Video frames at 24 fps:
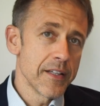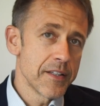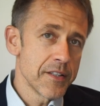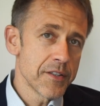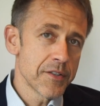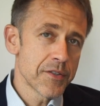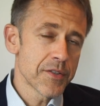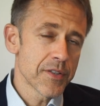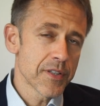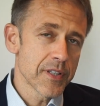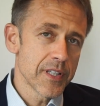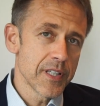
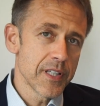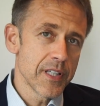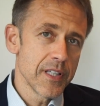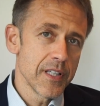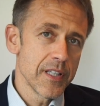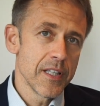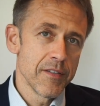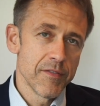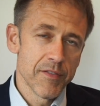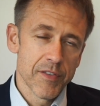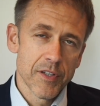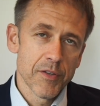additionally,
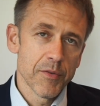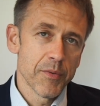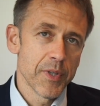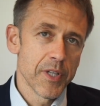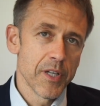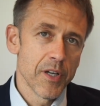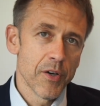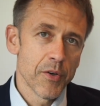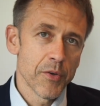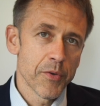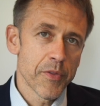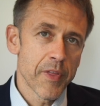even though we
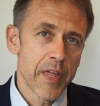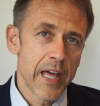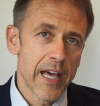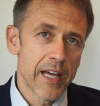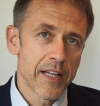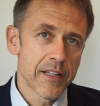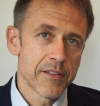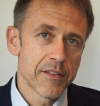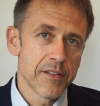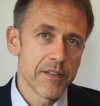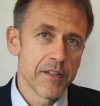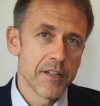know
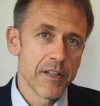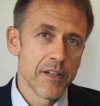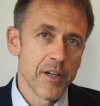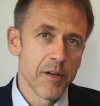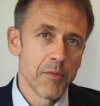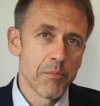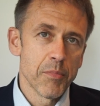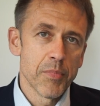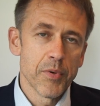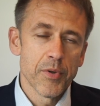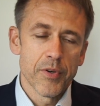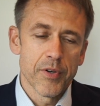that the
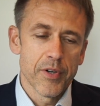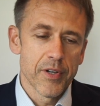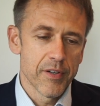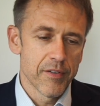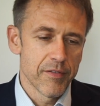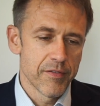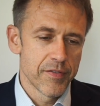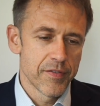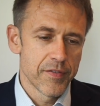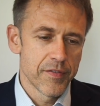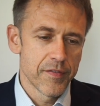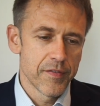number
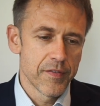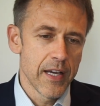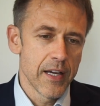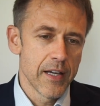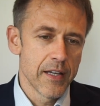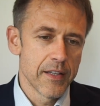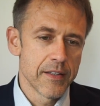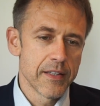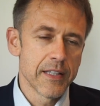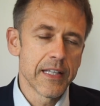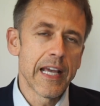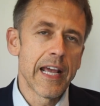of
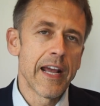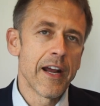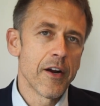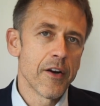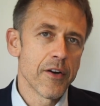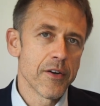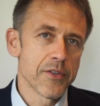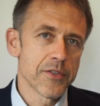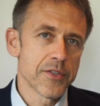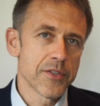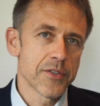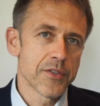the
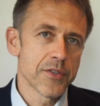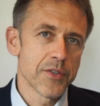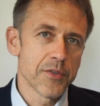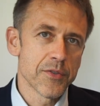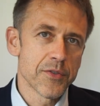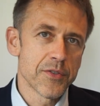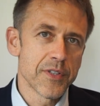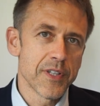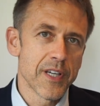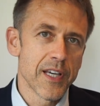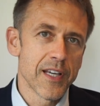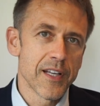errors
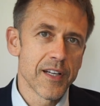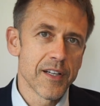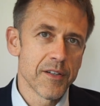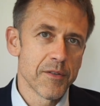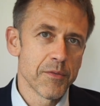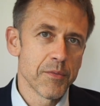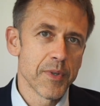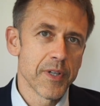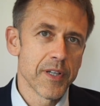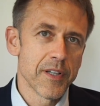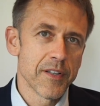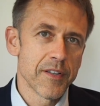associated
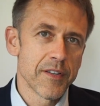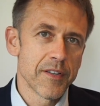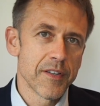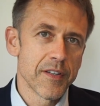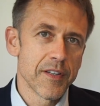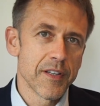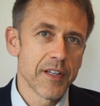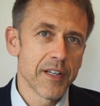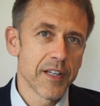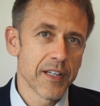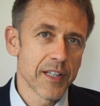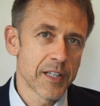with
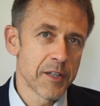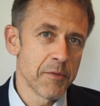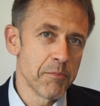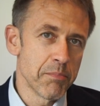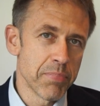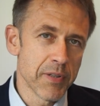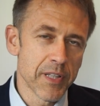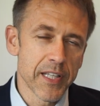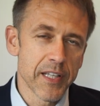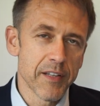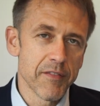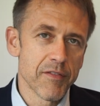
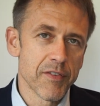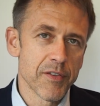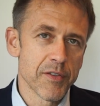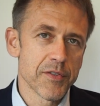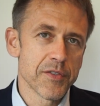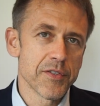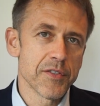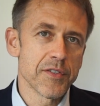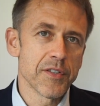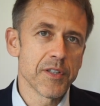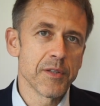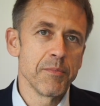complete
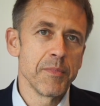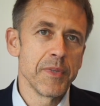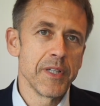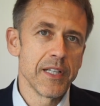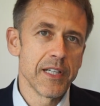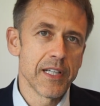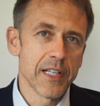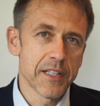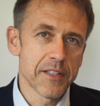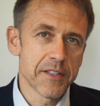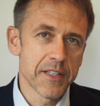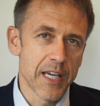versus
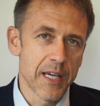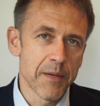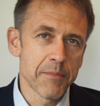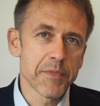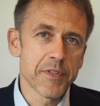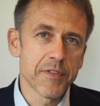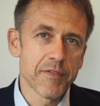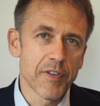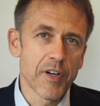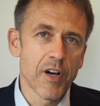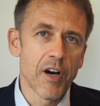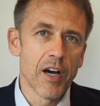limited exams
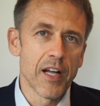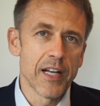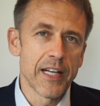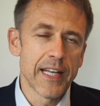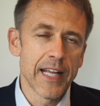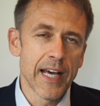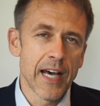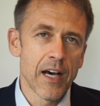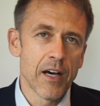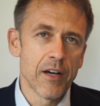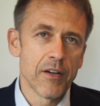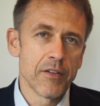have gone
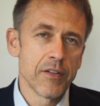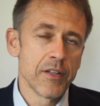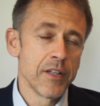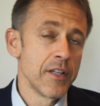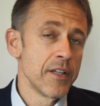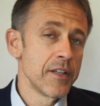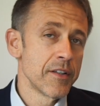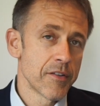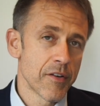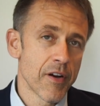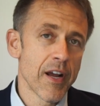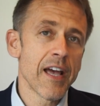down,
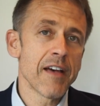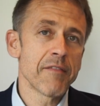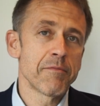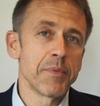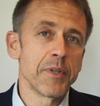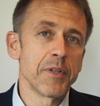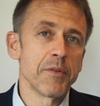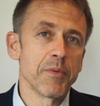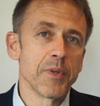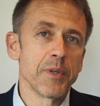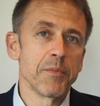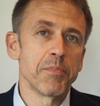there have
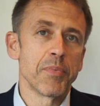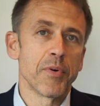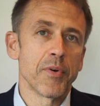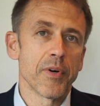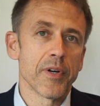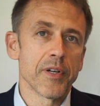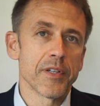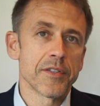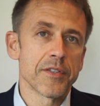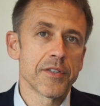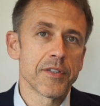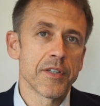been
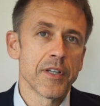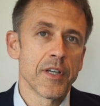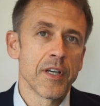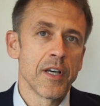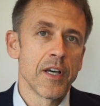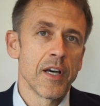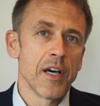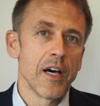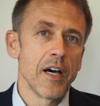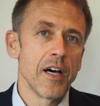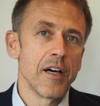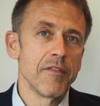reports
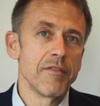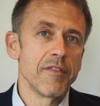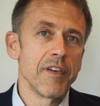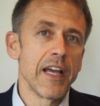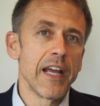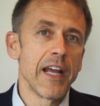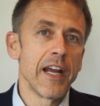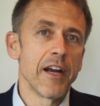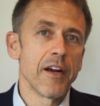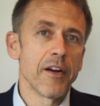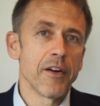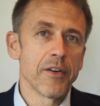of
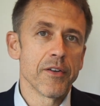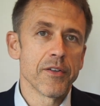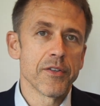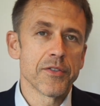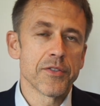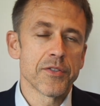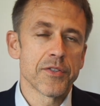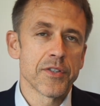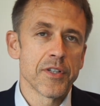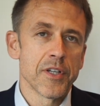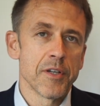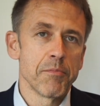
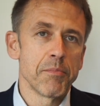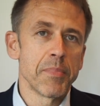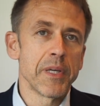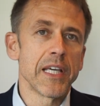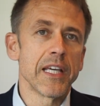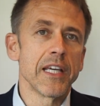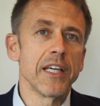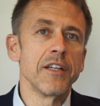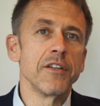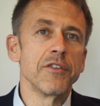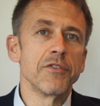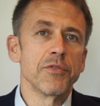errors
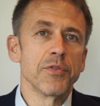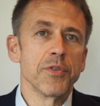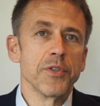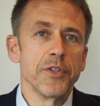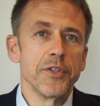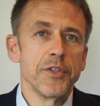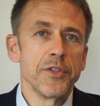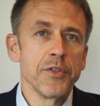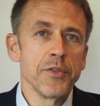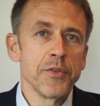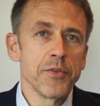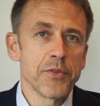being
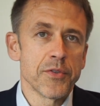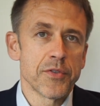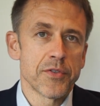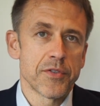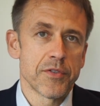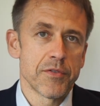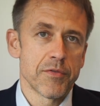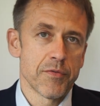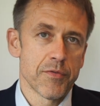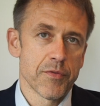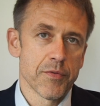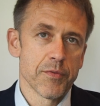
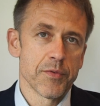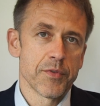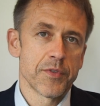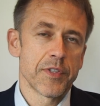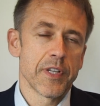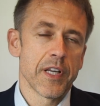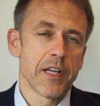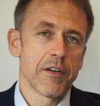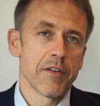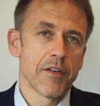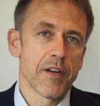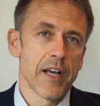introduced through
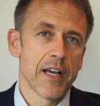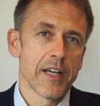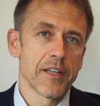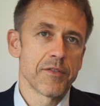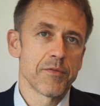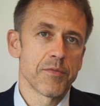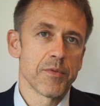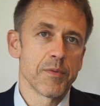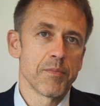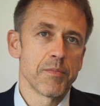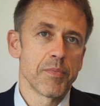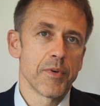
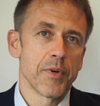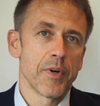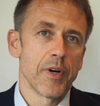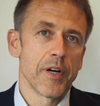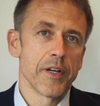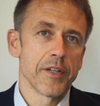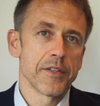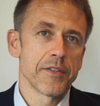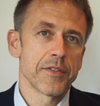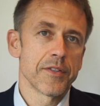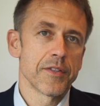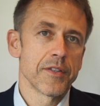standardized
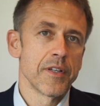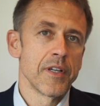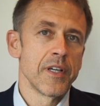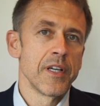reports.